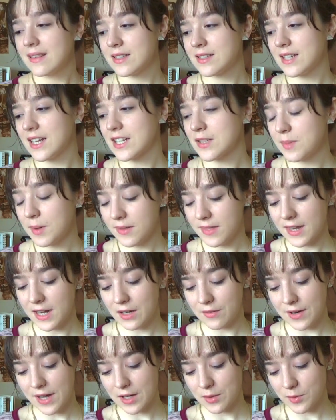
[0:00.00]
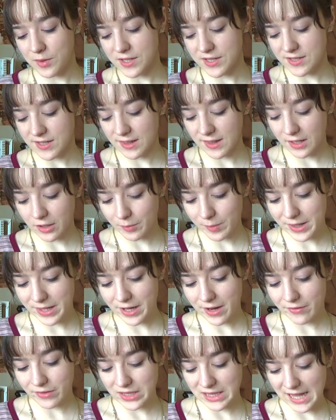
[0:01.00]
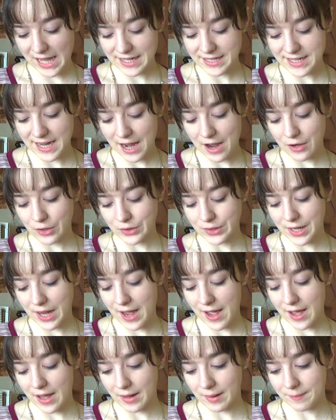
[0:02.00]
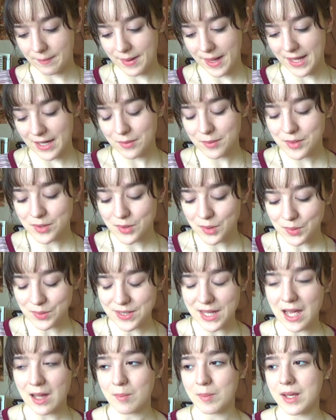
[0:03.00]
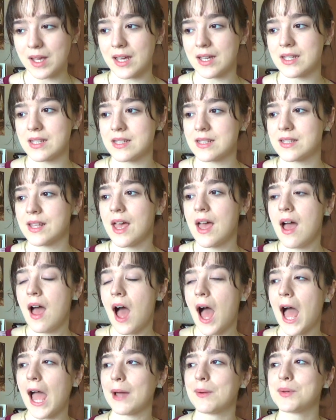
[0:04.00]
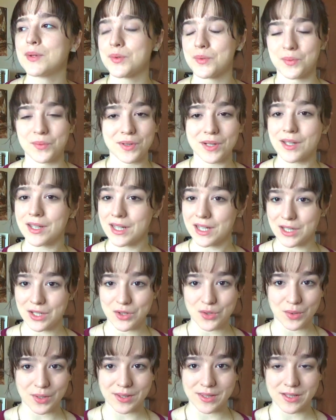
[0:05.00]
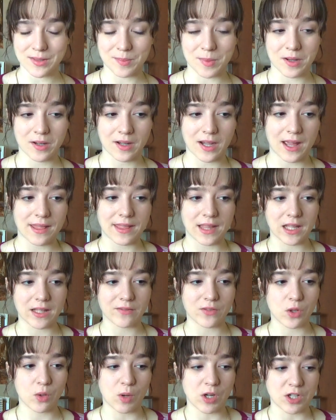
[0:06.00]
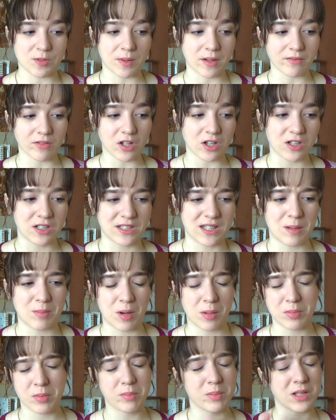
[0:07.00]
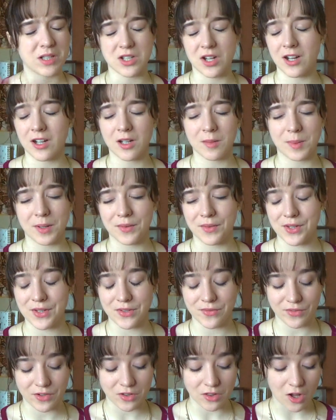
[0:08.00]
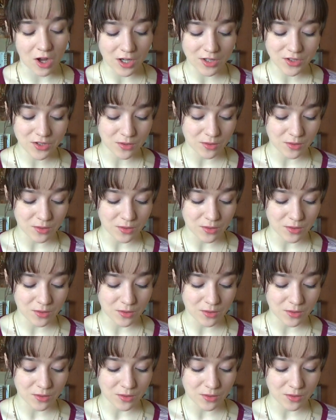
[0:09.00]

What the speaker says: This next book that I read was a little bit of a letdown, and it was so sad because I was really enjoying this book. I think if you watch my vlogs, I probably talk about this for a lot.